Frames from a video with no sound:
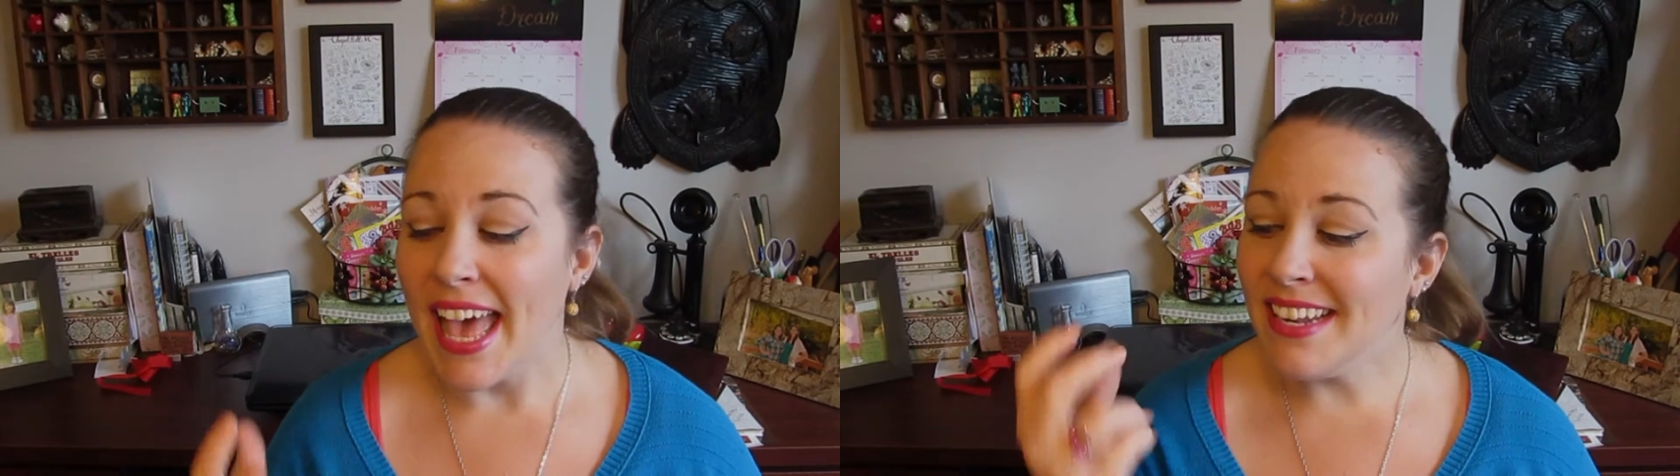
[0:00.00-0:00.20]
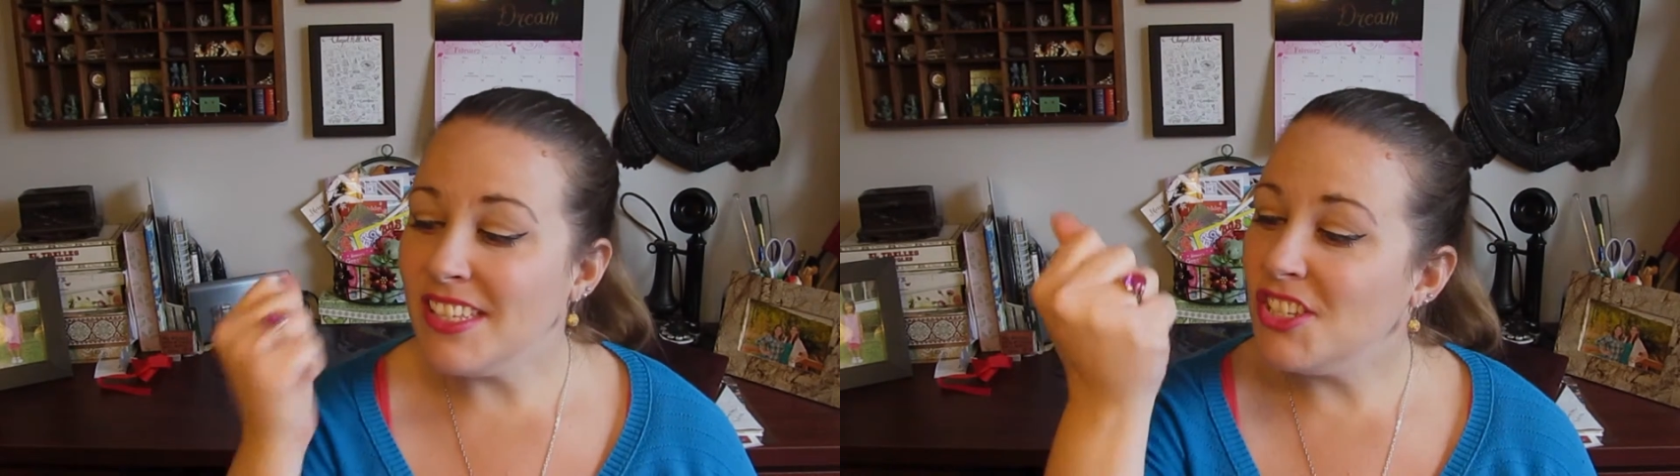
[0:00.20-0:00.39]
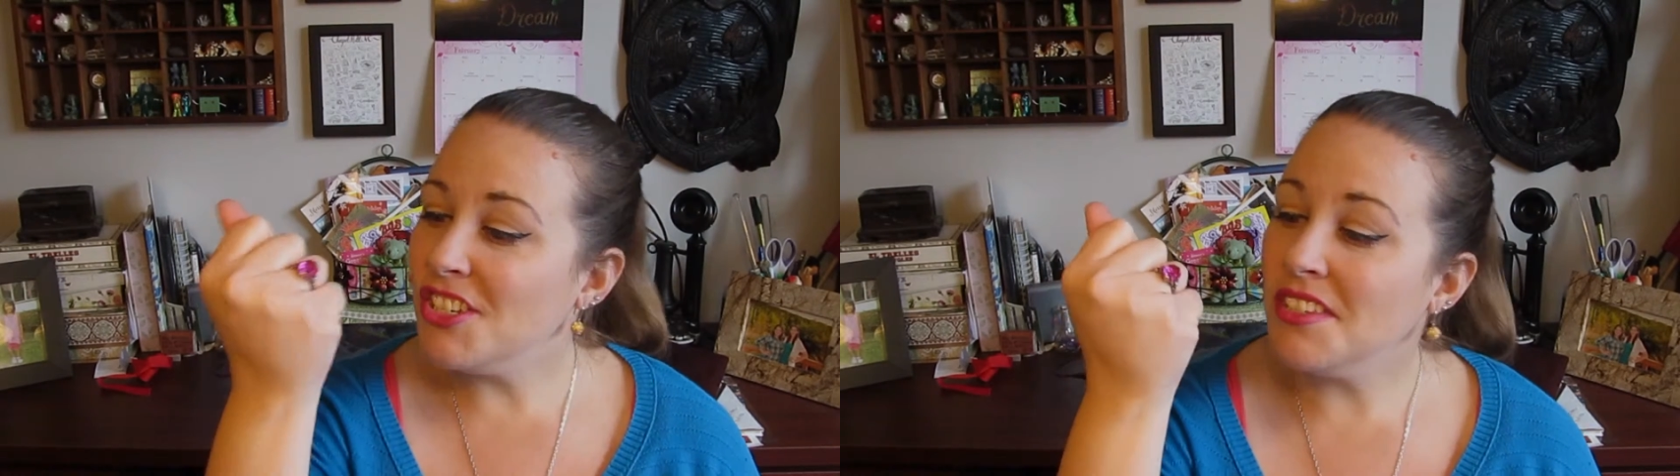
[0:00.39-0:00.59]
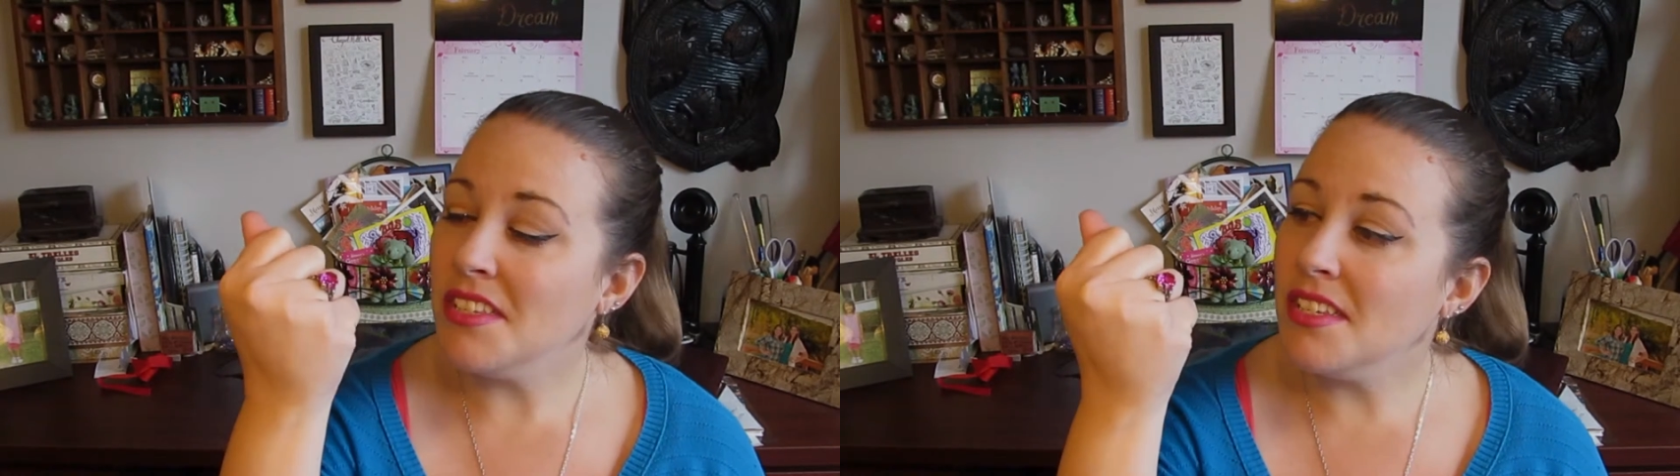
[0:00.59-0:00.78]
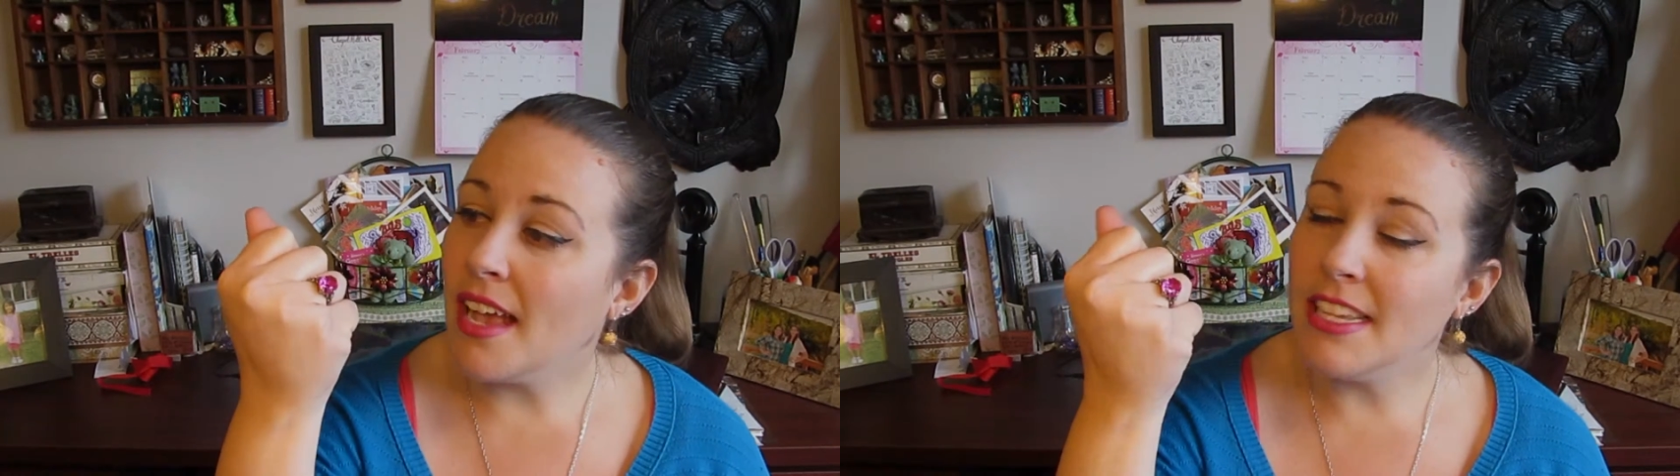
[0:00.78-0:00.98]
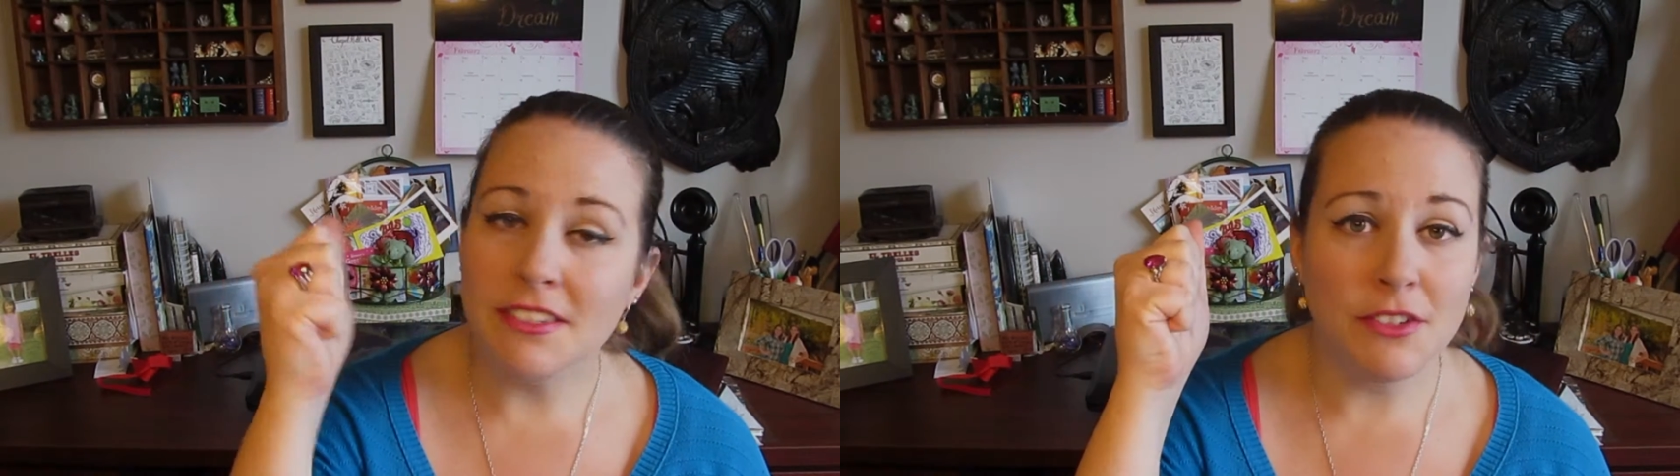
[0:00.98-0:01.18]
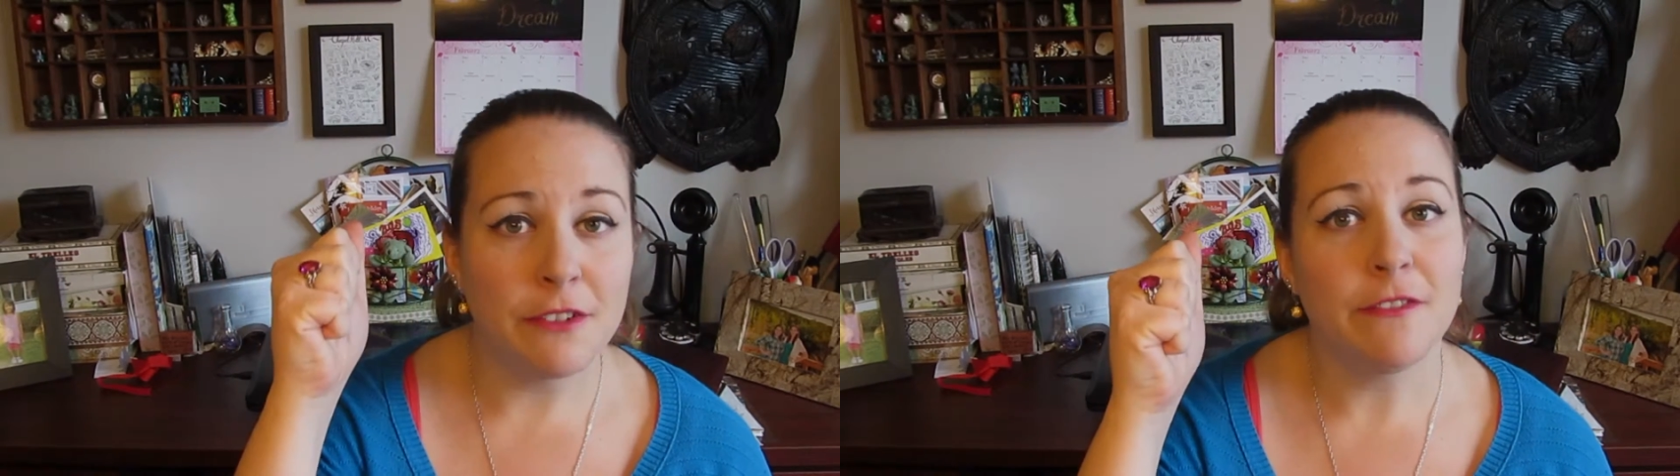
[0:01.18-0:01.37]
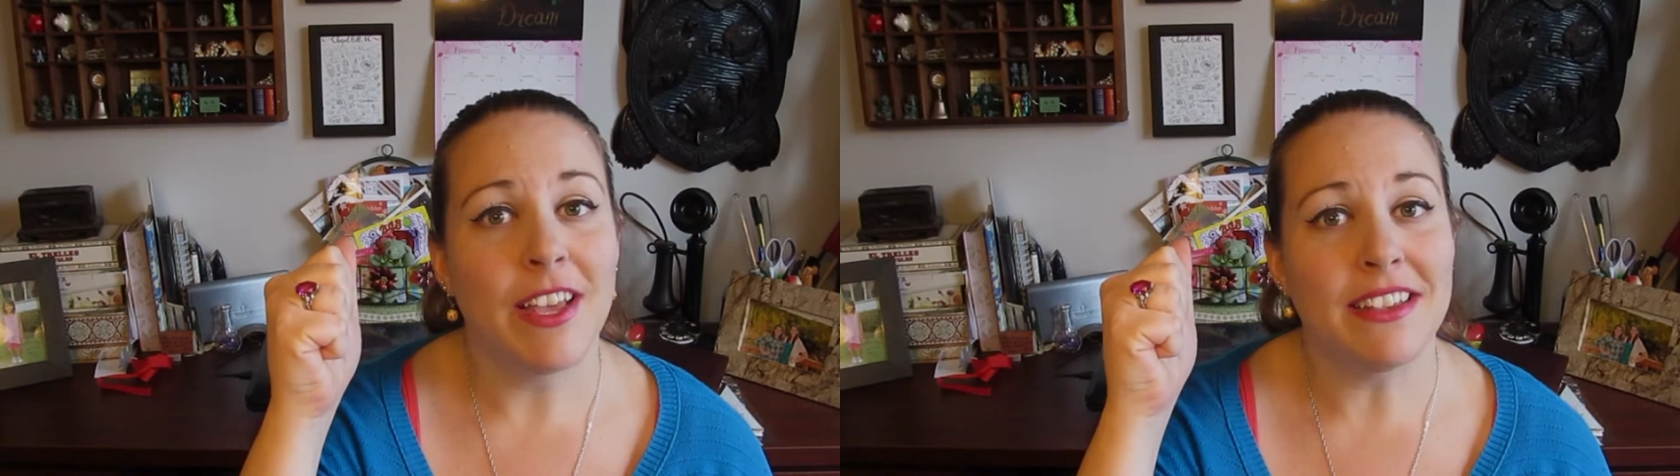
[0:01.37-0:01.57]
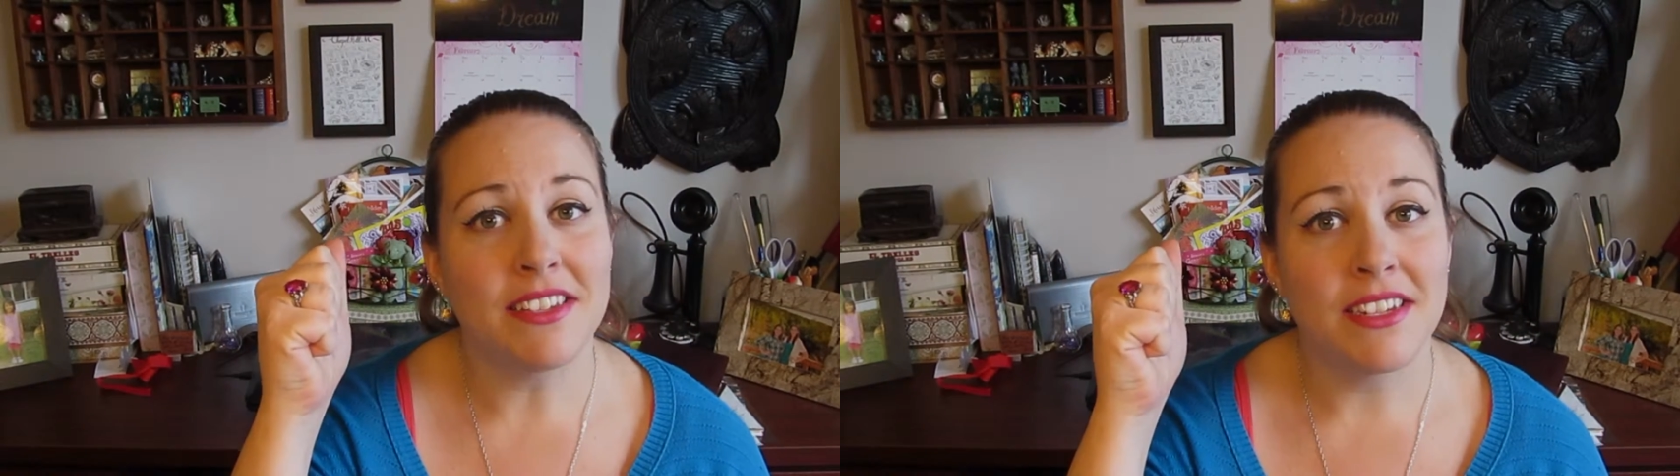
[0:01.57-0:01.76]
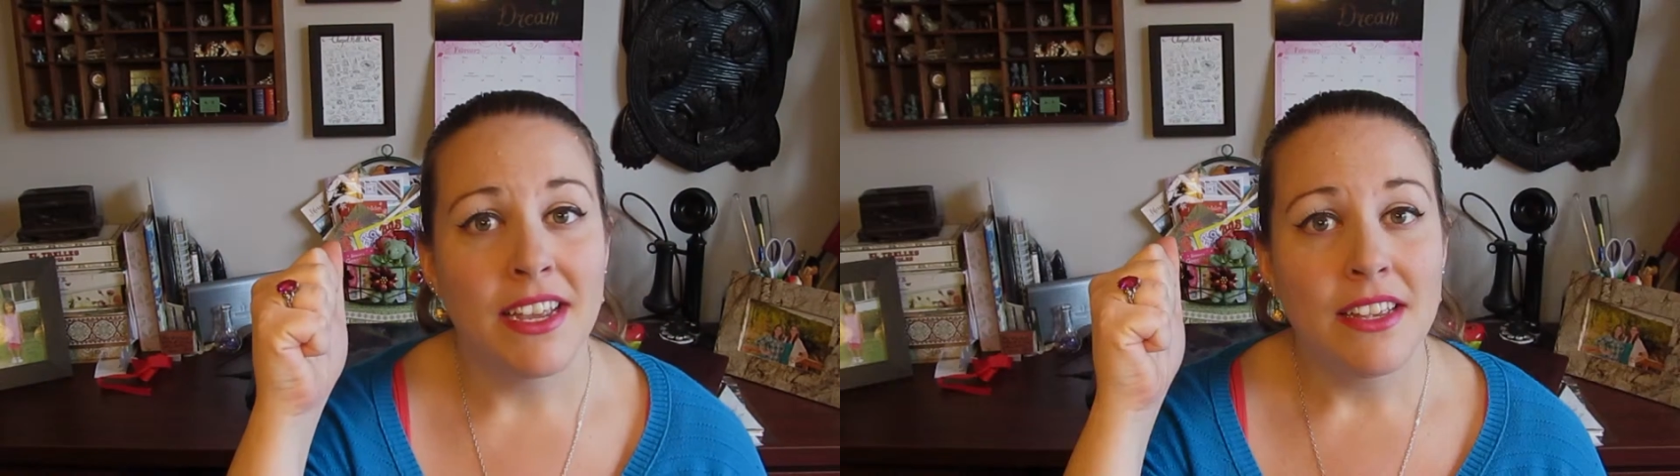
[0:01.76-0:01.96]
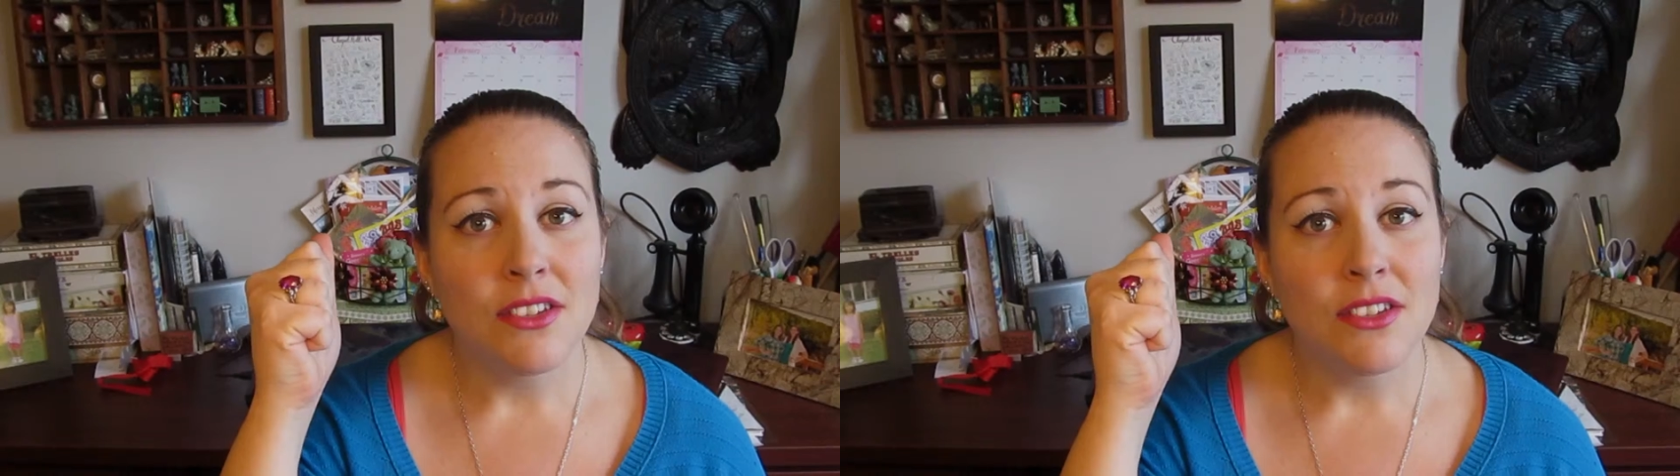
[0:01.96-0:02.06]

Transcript: and it's just the size of your fist.